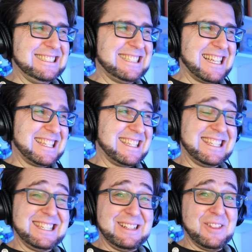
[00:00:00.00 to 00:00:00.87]
That's
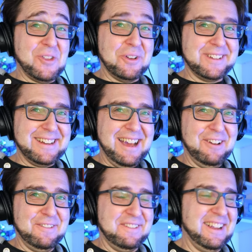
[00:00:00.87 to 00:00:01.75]
still not
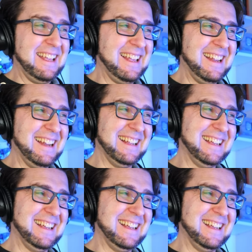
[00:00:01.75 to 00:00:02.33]
enough.